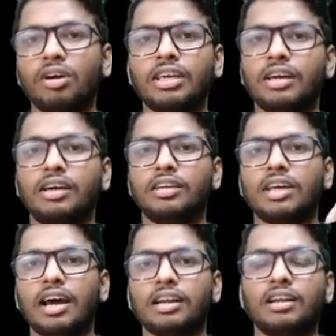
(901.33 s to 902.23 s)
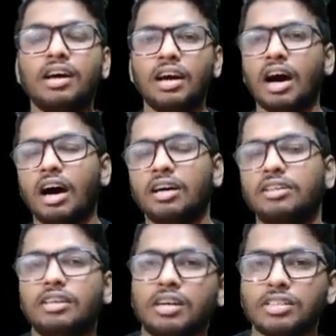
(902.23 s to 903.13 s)
or the earth and
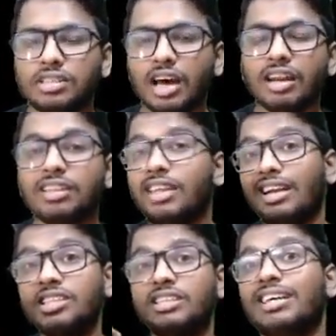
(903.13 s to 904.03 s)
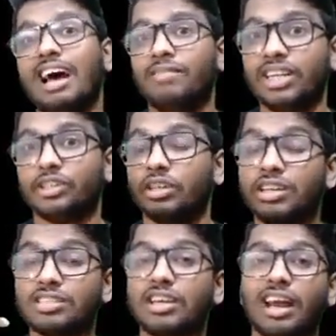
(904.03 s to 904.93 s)
the sun, that is gravitation.
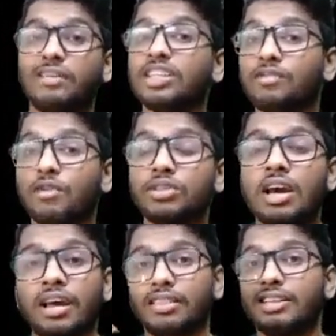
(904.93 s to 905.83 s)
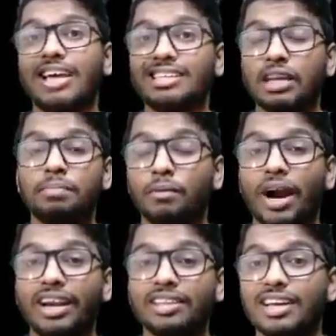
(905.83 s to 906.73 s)
It is the gravitation force that is actually
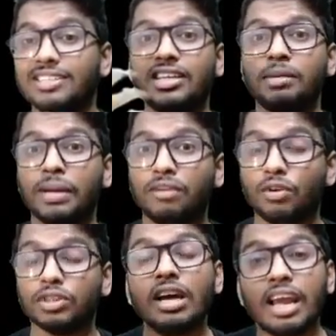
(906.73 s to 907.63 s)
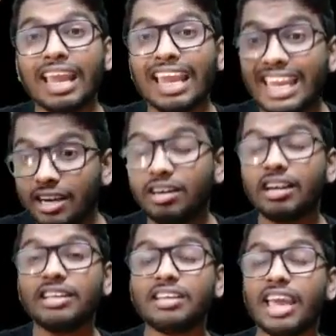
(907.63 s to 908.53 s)
providing that centripetal force. Here
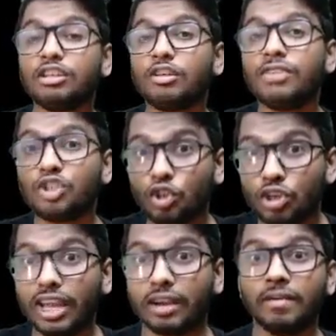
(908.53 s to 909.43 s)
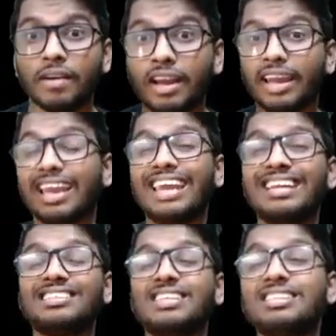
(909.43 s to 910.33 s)
in the case of a string,
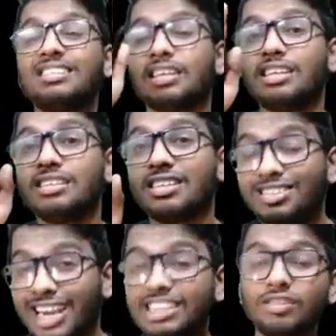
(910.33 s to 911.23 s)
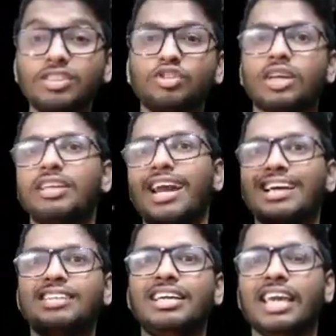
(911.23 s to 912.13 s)
it is this tension of the string that
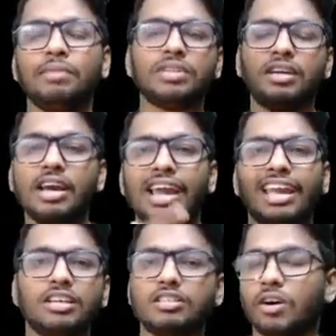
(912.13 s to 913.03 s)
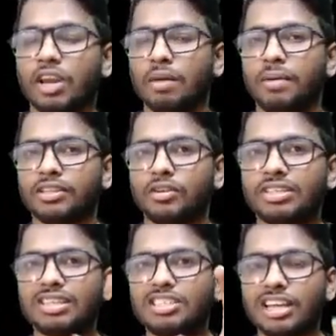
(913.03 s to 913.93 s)
actually keeps it in a circular path. So it
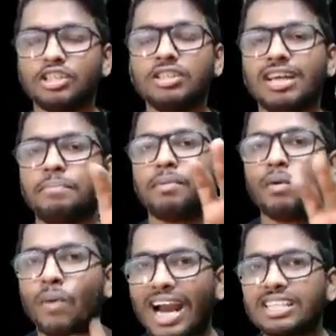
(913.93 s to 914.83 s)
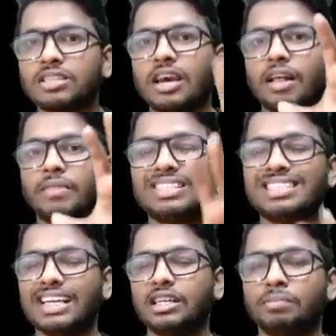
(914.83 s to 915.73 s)
is the tension that provides the
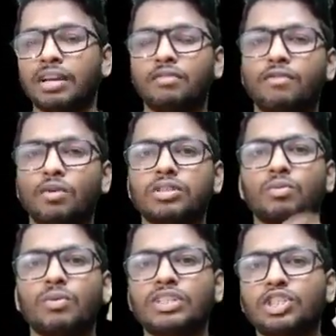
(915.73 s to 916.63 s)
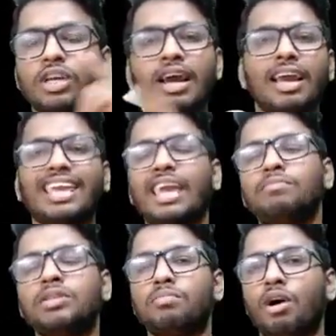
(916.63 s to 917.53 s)
centripetal force, which
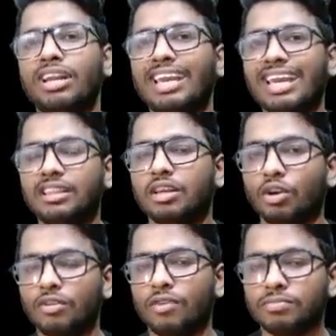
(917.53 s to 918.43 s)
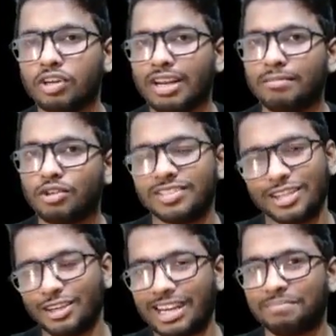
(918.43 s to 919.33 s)
keeps the body in the uniform circular motion
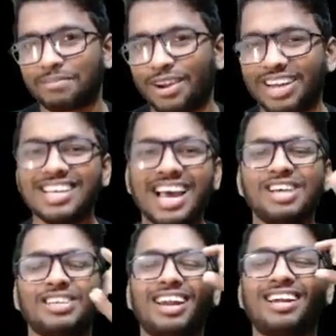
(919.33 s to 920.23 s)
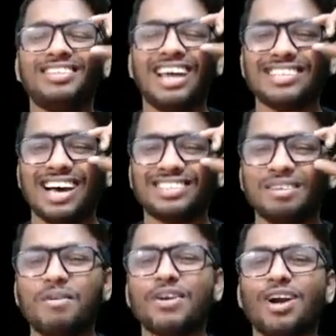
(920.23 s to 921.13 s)
that you need. Alright, so that is the
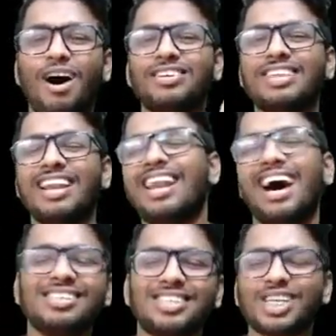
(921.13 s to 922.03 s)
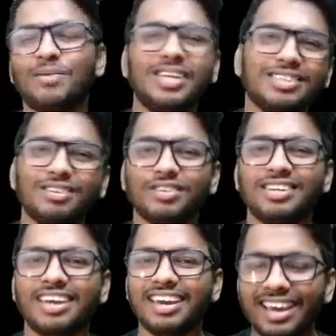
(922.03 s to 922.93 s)
answer. Moving on to the last question for
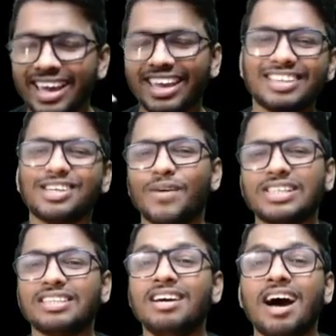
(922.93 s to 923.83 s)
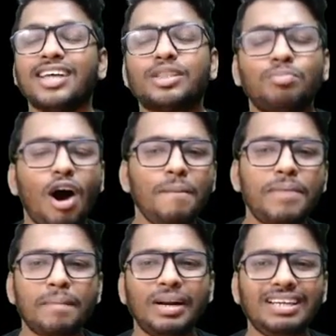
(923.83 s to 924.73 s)
the day. Here's the question. A small
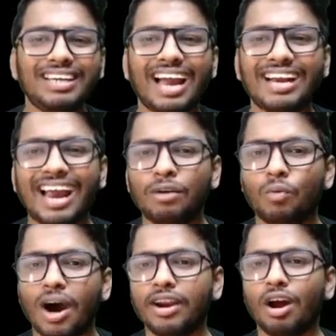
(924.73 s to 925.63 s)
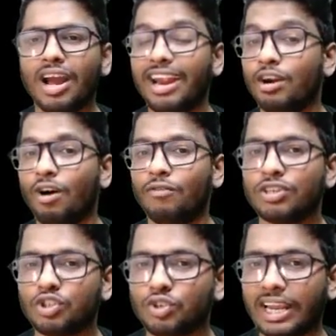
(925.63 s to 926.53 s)
pebble tied at one end of
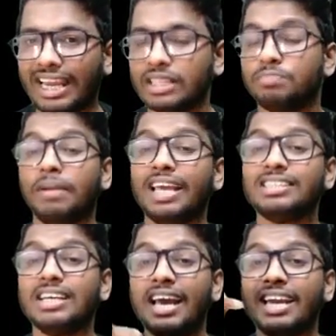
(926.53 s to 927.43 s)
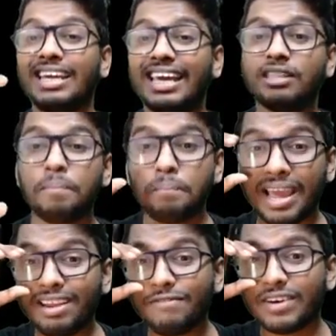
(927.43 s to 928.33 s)
a string is placed near the
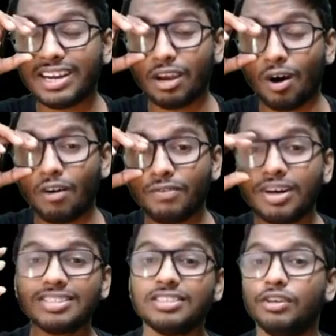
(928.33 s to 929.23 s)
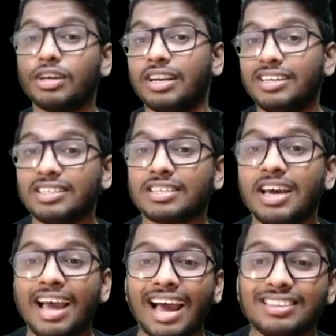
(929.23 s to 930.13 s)
periphery of a circular
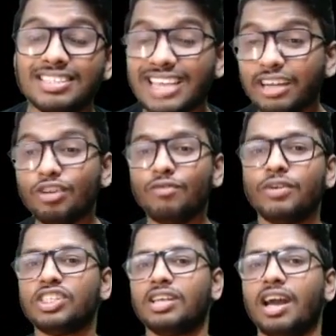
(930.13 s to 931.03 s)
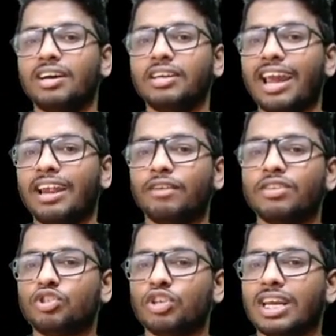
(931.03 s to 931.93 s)
disc, at the center of which the other end of
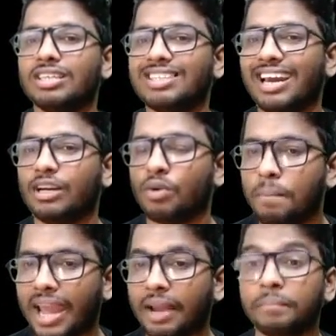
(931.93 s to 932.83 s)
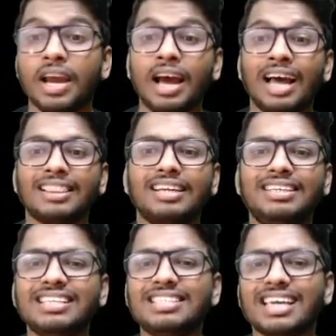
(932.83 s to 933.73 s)
the string is tied to a peg. The
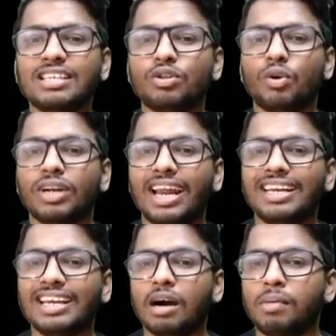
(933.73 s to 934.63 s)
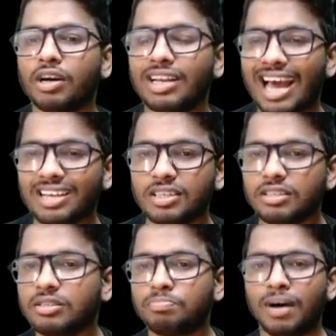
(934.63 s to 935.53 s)
disc is rotating about an
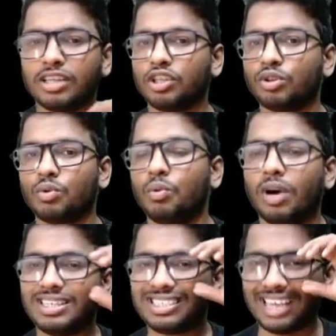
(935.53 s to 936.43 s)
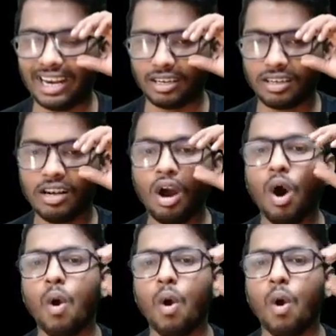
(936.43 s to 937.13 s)
axis passing through its center.